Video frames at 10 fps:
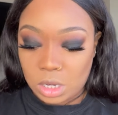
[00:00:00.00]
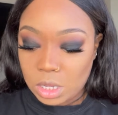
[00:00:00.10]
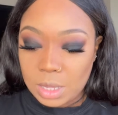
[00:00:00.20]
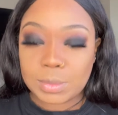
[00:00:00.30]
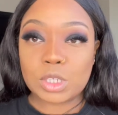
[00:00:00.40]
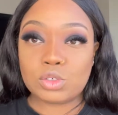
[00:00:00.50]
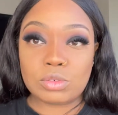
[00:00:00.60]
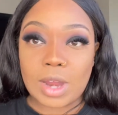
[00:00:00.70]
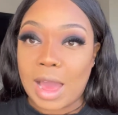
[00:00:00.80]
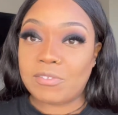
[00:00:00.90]
because you're
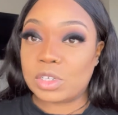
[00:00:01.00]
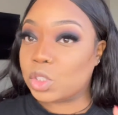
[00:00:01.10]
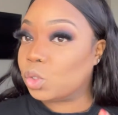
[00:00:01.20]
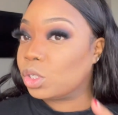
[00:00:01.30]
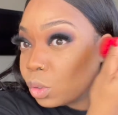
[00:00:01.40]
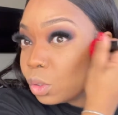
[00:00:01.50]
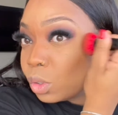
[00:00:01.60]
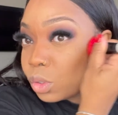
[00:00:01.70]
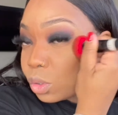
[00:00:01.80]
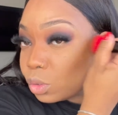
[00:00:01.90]
not for sure.
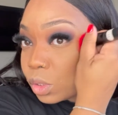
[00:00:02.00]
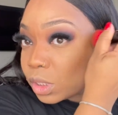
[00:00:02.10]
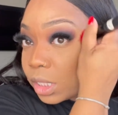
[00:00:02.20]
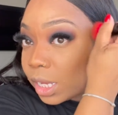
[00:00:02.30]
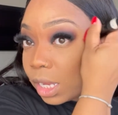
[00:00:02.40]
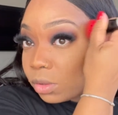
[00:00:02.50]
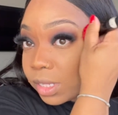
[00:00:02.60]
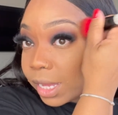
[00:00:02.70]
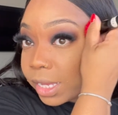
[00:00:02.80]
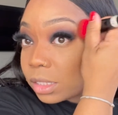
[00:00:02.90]
So you see how
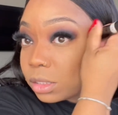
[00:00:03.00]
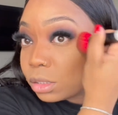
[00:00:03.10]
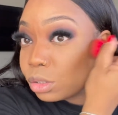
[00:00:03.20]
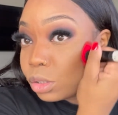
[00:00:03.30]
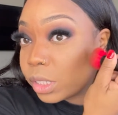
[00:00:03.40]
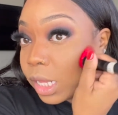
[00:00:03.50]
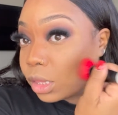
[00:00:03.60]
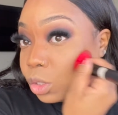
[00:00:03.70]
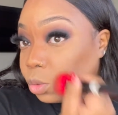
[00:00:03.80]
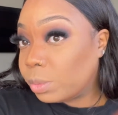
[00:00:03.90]
that
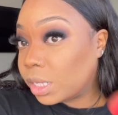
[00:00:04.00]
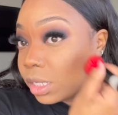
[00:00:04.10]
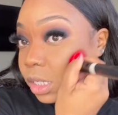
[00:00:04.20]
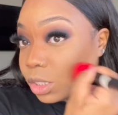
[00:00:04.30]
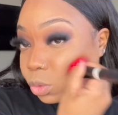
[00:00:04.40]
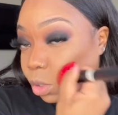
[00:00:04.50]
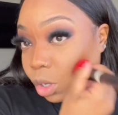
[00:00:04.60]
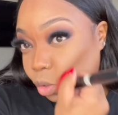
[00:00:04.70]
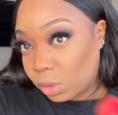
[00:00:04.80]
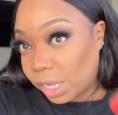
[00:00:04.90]
little bit could do a
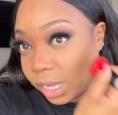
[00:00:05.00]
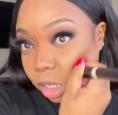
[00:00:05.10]
whole lot.